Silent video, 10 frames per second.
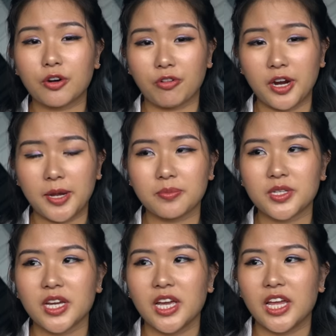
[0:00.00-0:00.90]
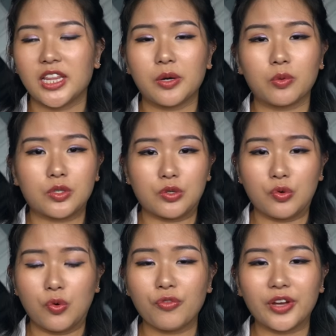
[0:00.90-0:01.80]
cramped. There was
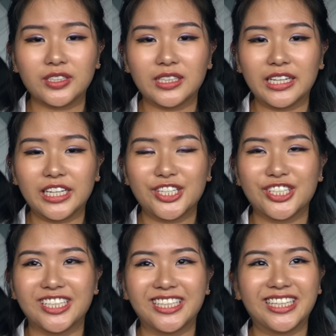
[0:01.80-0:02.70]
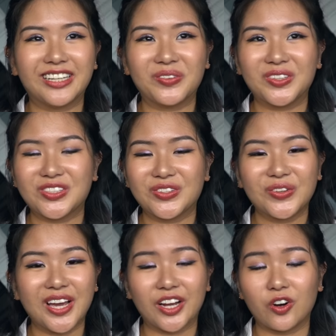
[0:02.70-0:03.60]
no ventilation. There was
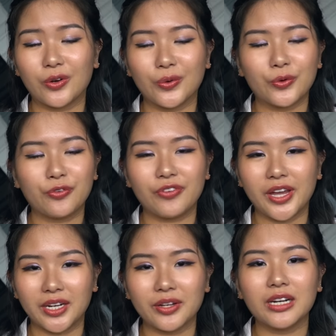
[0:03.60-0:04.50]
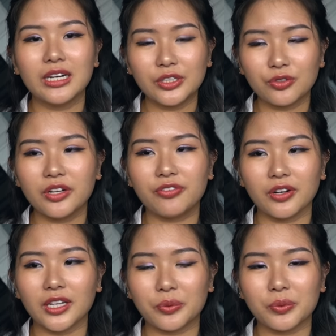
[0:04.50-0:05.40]
no aircon, no fan. It literally
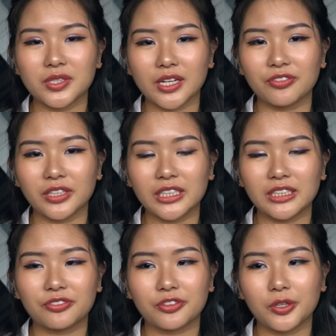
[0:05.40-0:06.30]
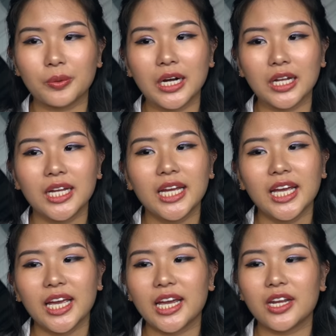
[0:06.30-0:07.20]
felt like we were suffocating for a while.
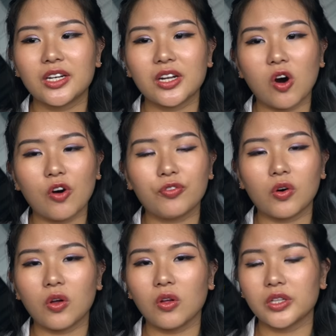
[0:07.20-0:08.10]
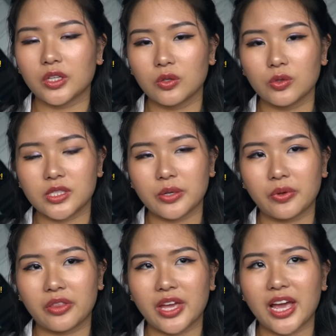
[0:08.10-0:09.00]
And of all the clothes that
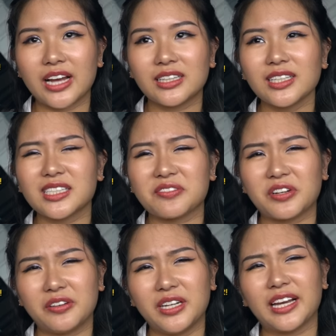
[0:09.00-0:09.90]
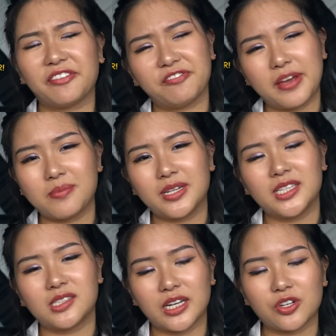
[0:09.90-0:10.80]
were there, I think it's a very like
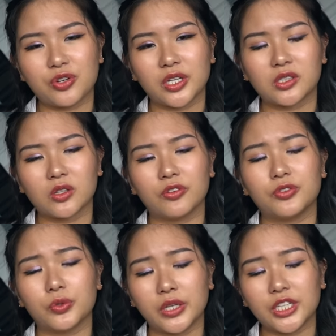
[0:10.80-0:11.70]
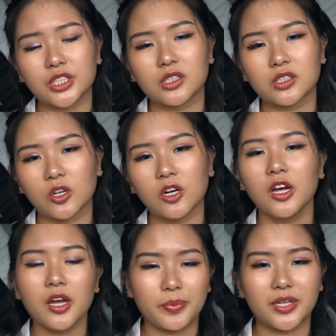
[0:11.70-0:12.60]
family-centric sort of donation store
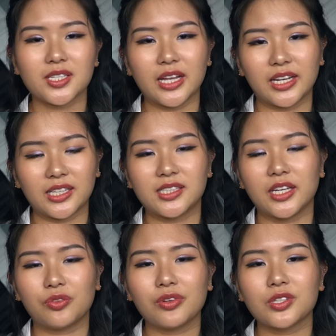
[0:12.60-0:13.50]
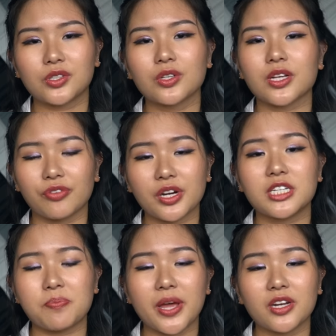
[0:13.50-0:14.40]
because, like I said, thrift stores are very
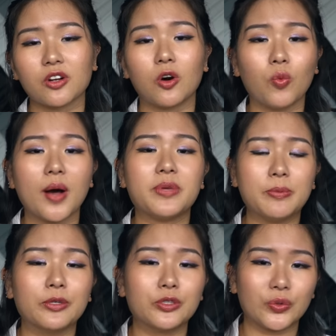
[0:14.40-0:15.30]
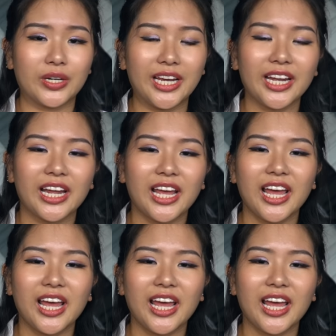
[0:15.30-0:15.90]
dependent on what people donate.